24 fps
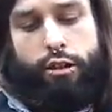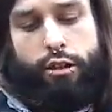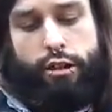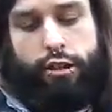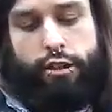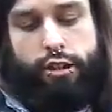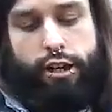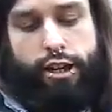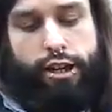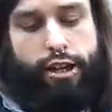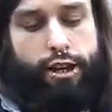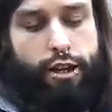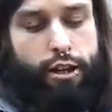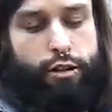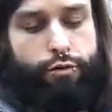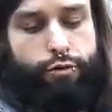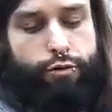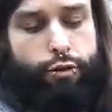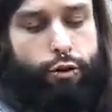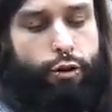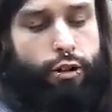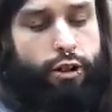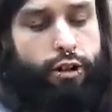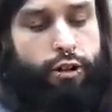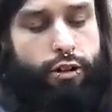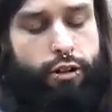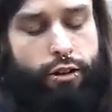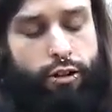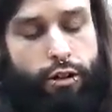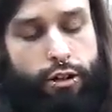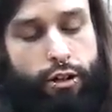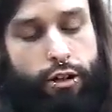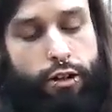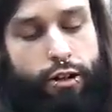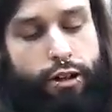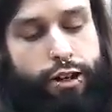And I hand-footed,
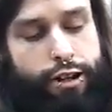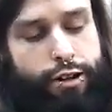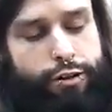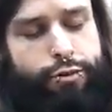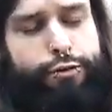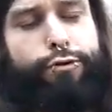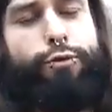nice.